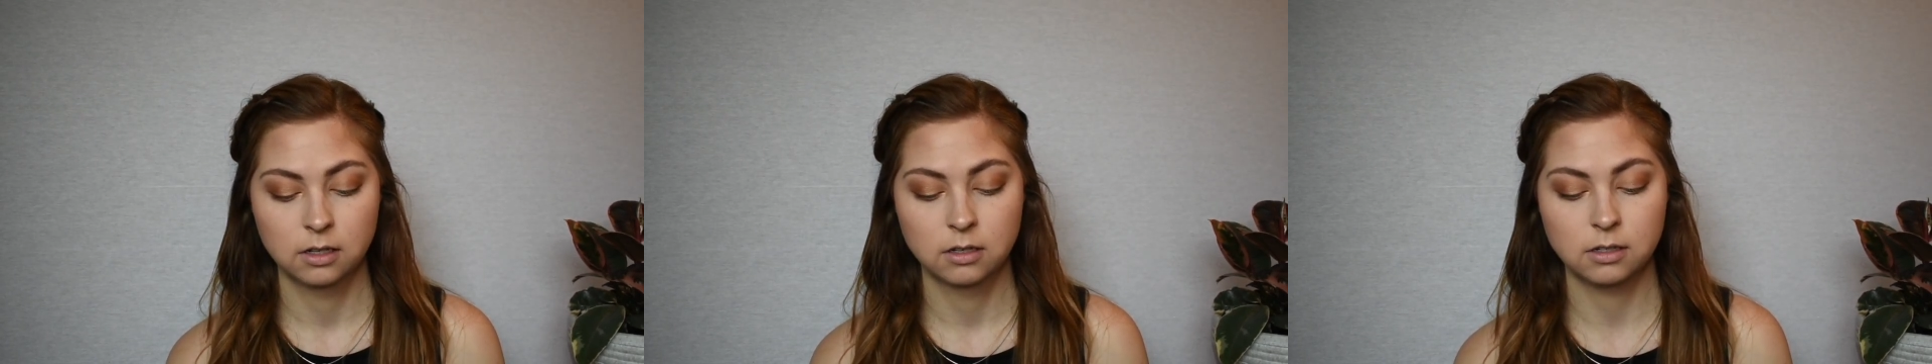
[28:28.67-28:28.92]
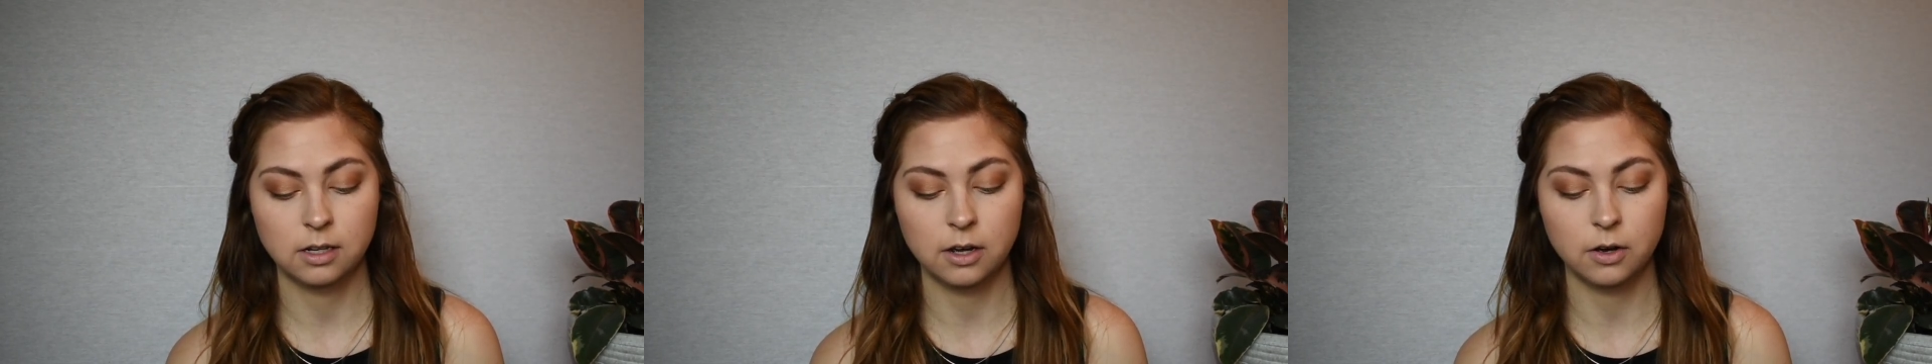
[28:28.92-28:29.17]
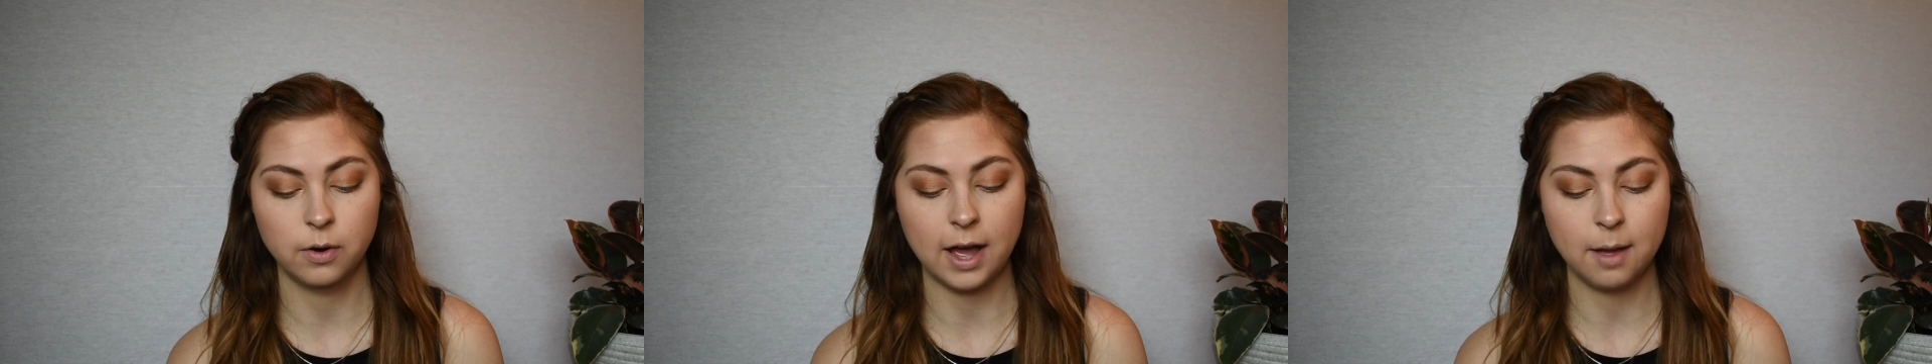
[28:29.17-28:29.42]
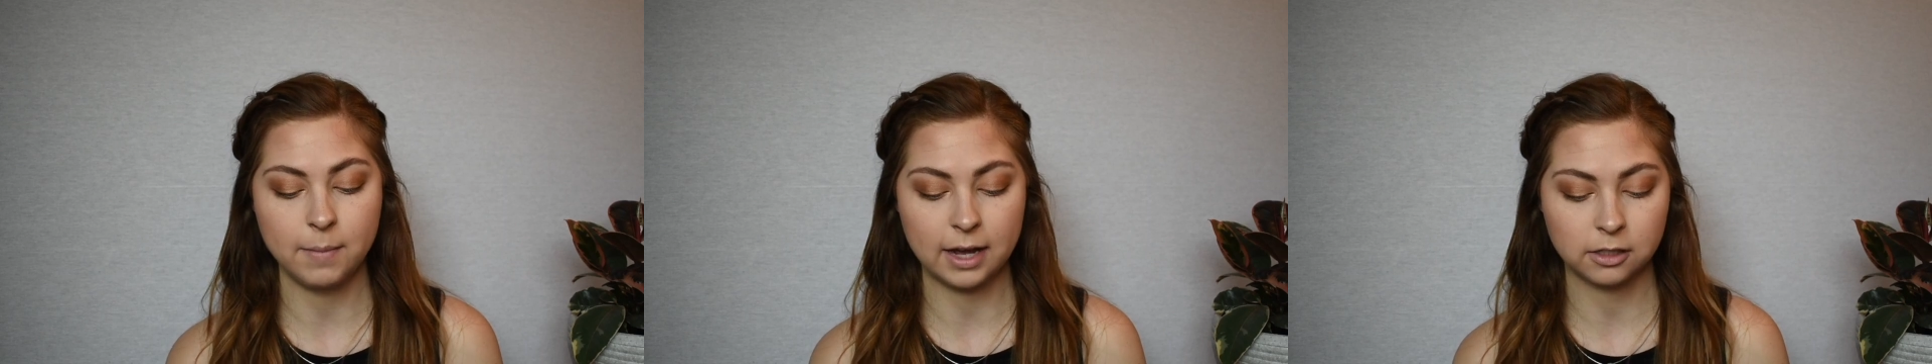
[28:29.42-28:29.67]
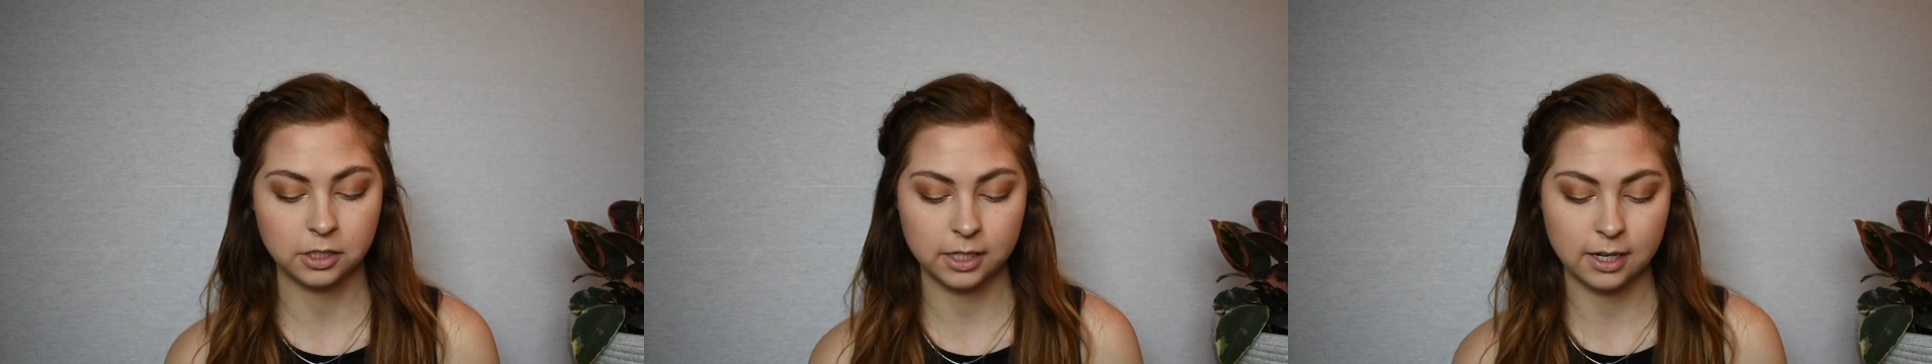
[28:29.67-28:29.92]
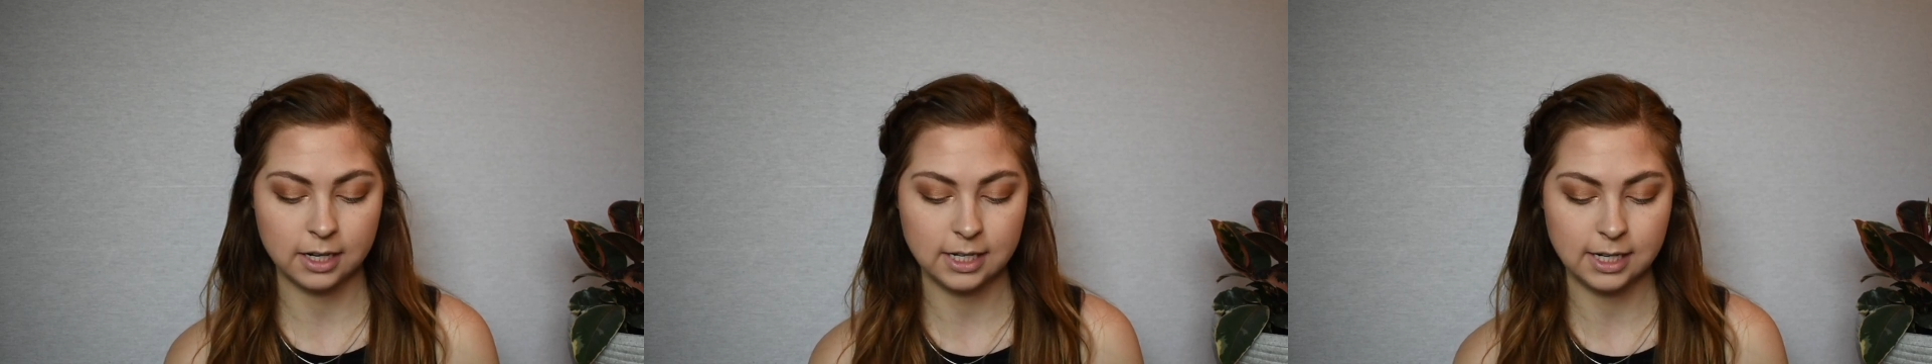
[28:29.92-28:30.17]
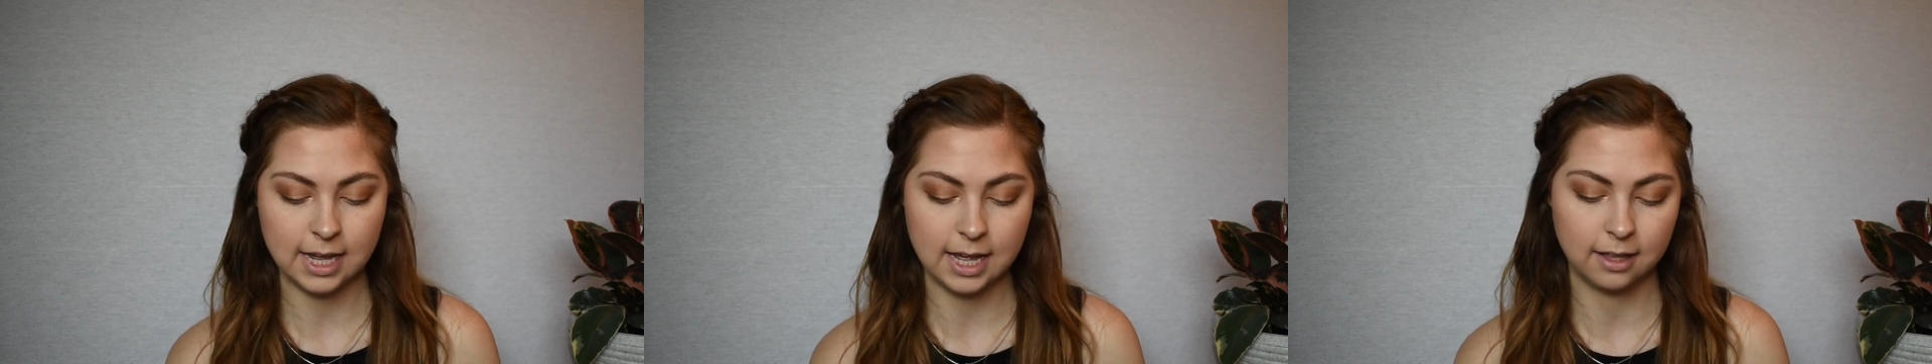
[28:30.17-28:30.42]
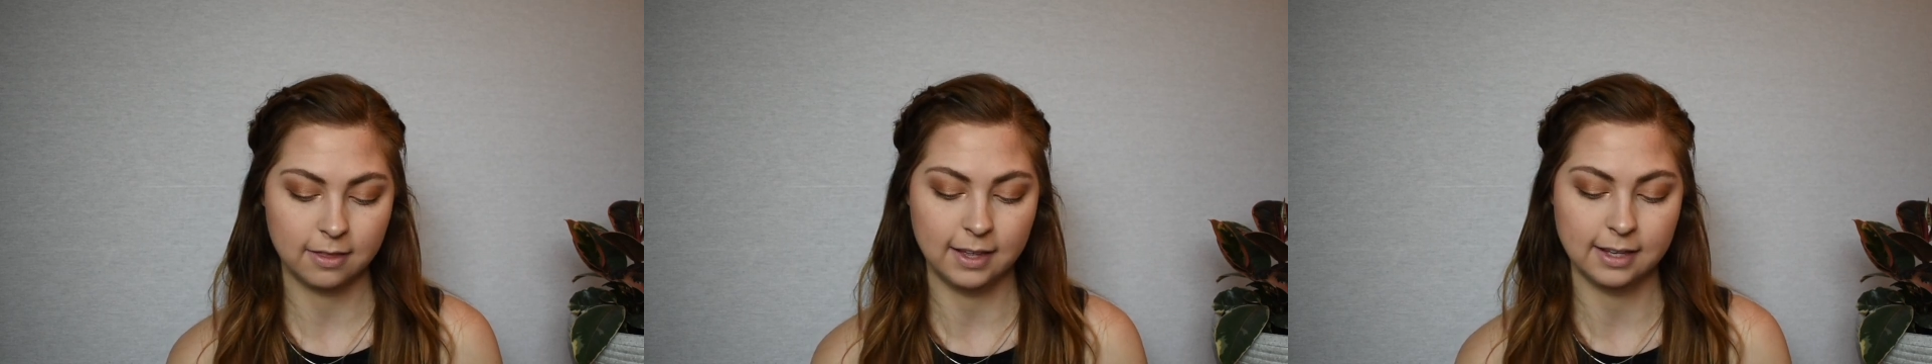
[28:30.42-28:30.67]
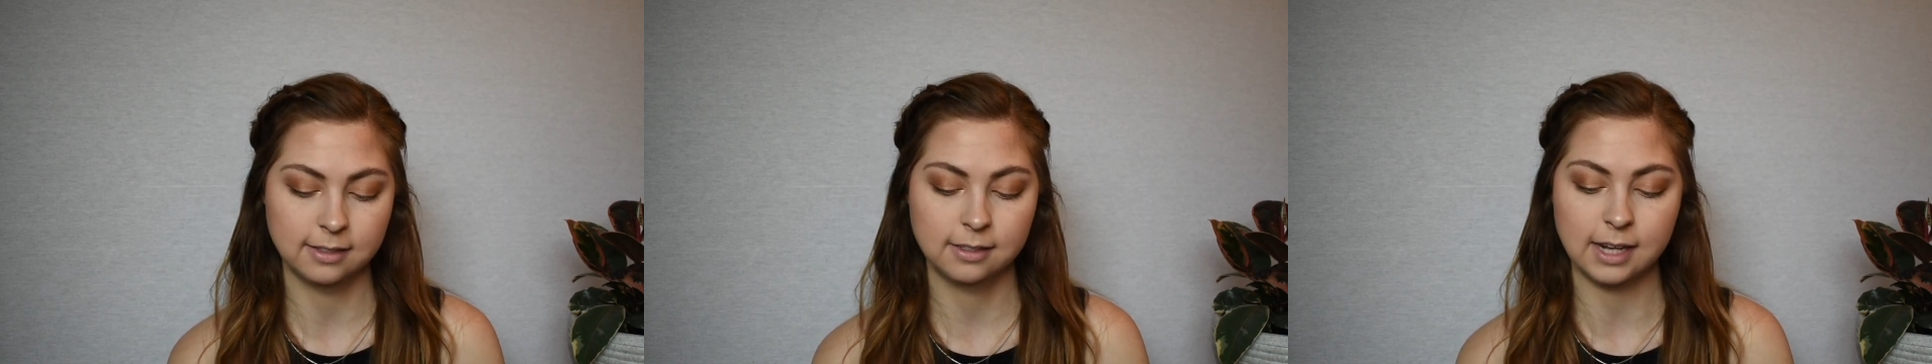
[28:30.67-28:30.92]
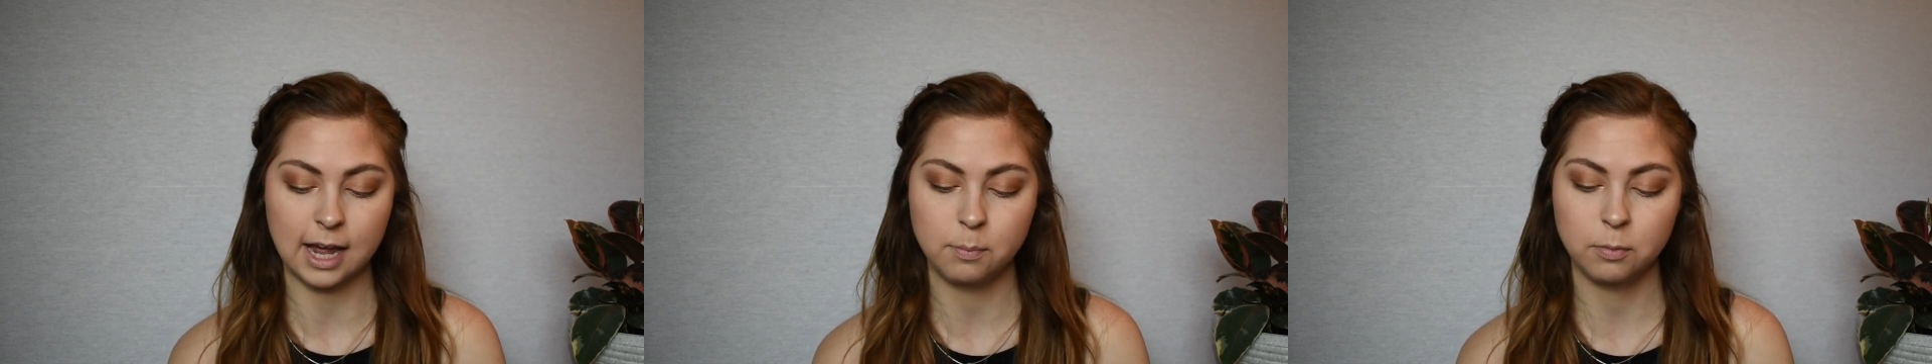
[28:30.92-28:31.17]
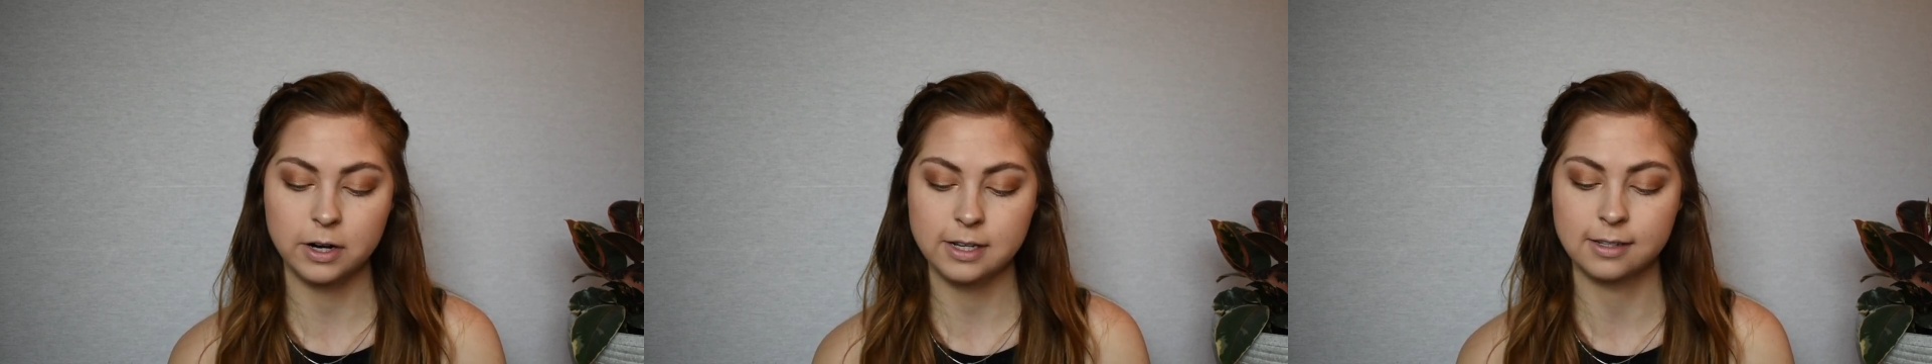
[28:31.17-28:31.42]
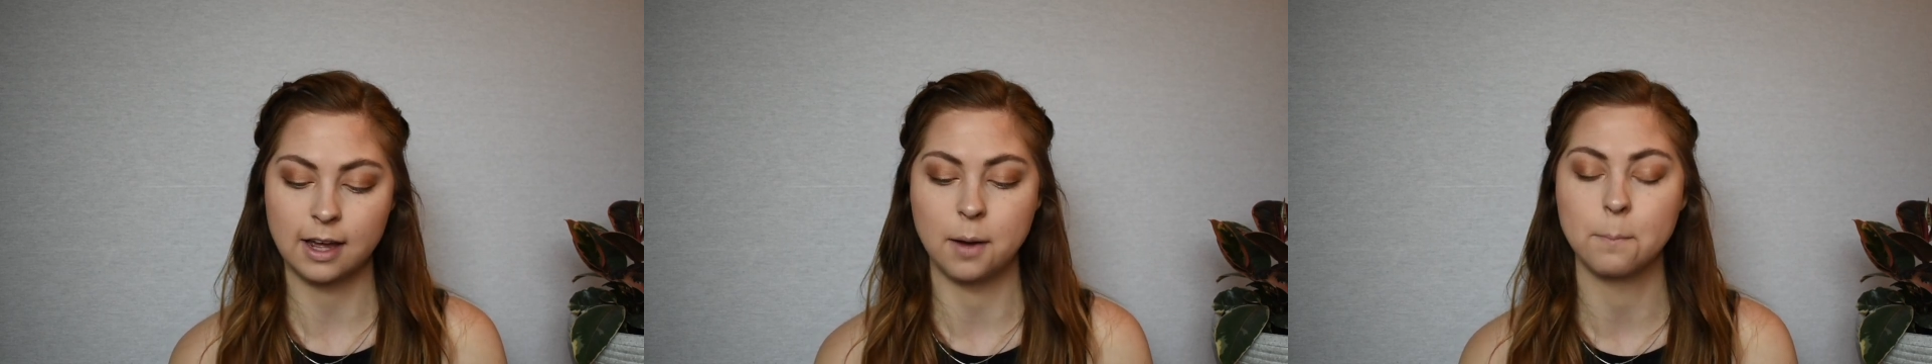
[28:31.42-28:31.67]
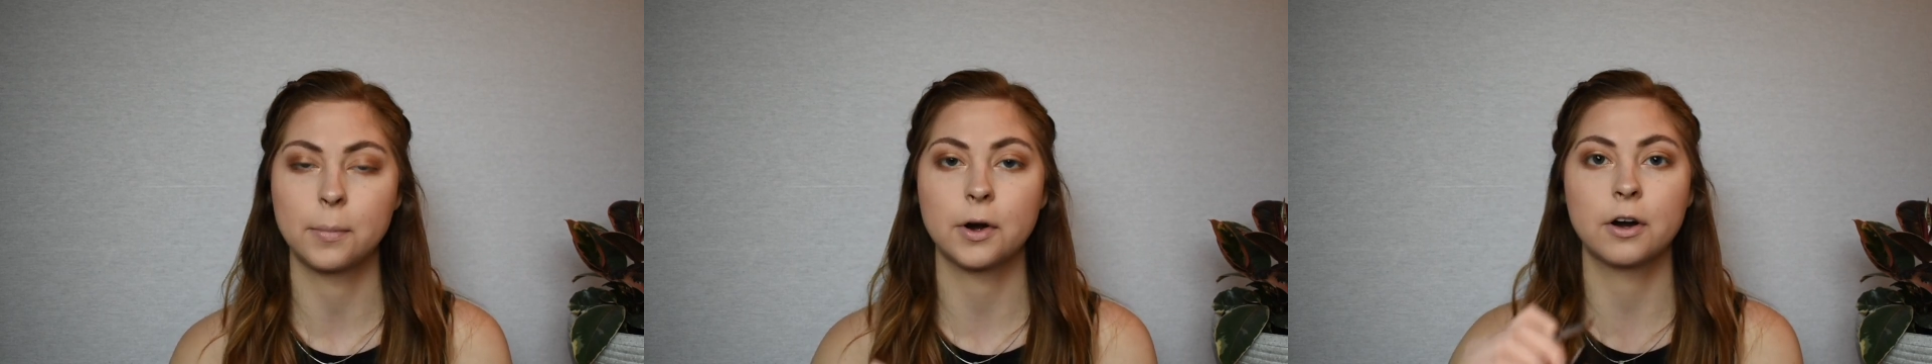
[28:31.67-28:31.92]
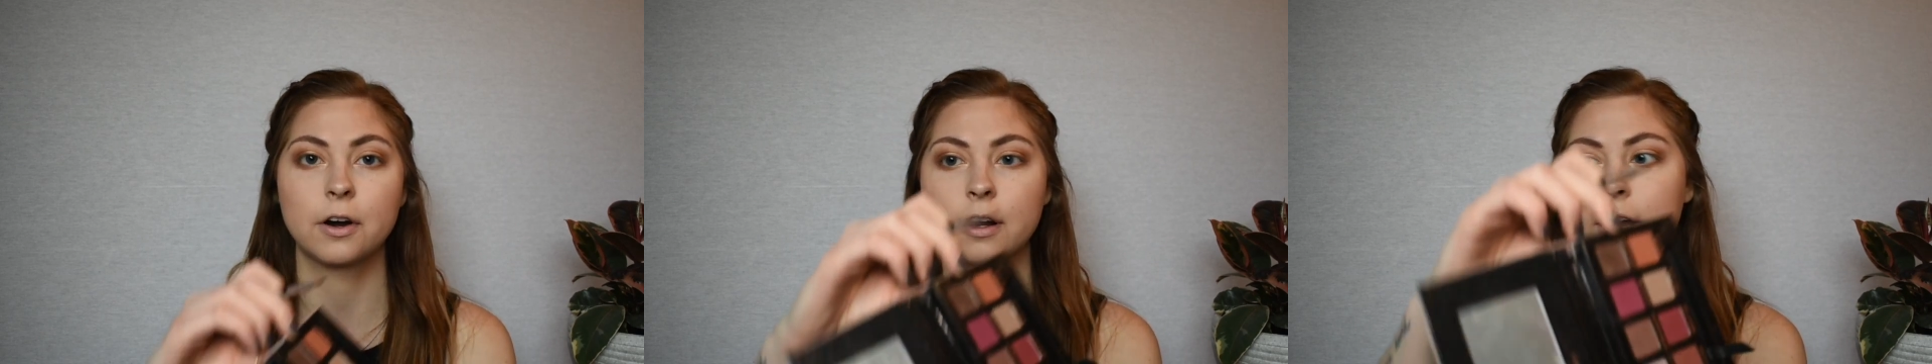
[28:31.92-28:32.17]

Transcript: So I'm actually going to take this Cypress Umber